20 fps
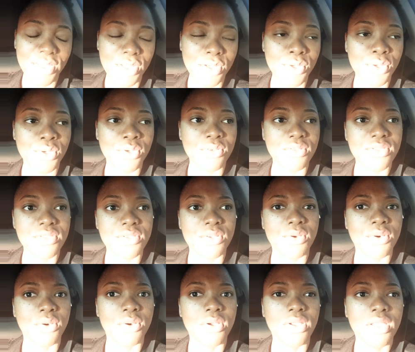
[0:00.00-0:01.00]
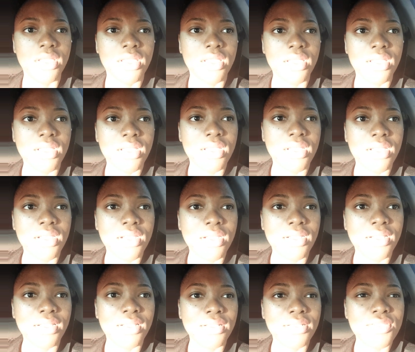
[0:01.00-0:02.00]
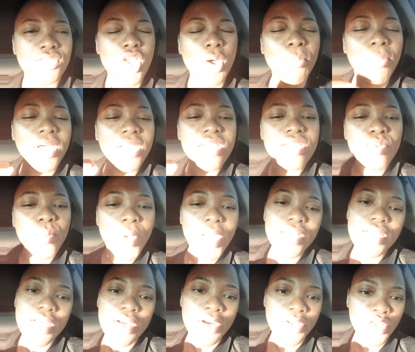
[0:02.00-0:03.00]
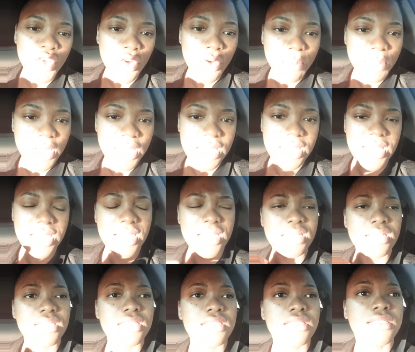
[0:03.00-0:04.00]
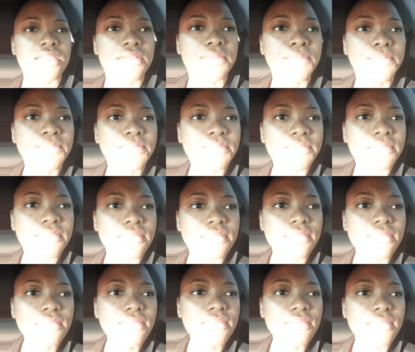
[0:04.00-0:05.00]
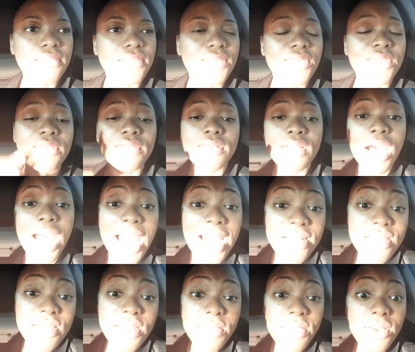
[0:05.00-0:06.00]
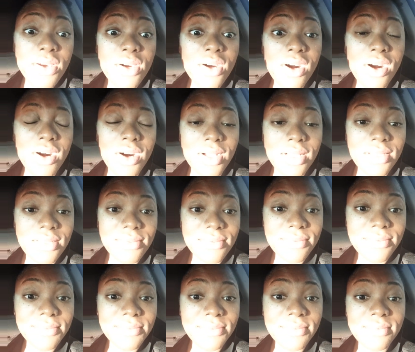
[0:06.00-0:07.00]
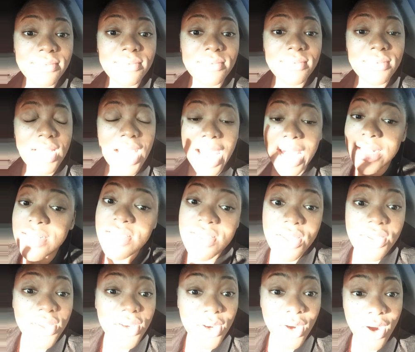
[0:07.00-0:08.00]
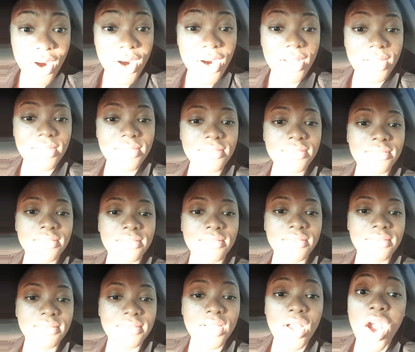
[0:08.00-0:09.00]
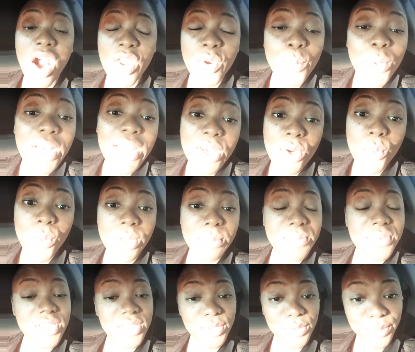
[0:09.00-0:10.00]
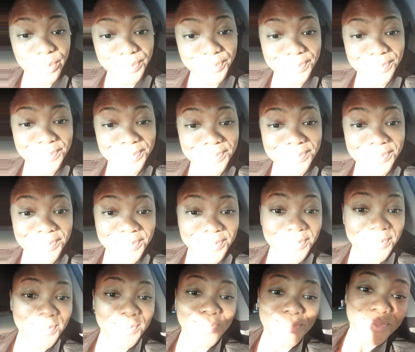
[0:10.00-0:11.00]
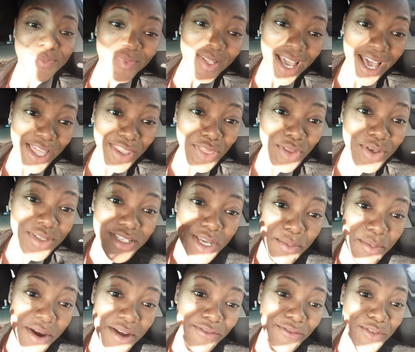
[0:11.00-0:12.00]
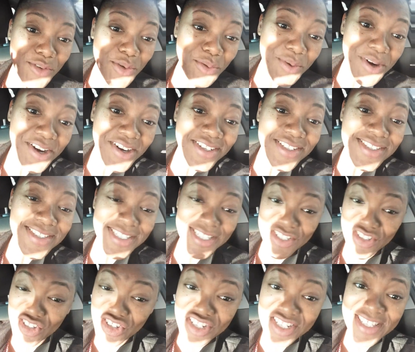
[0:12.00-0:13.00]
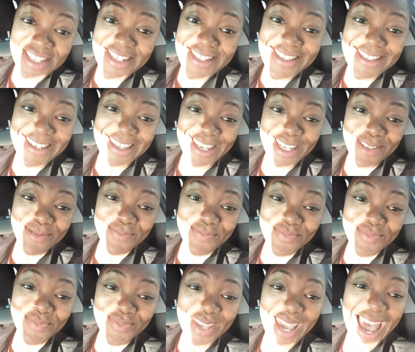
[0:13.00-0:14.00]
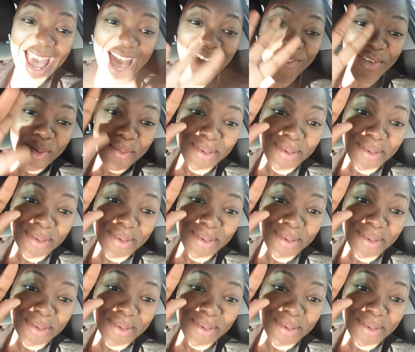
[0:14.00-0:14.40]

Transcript: you know. So somebody's waiting on your obedience. Answer the call. Answer the call. God will equip you. And those are my few words in Jesus' name. Have a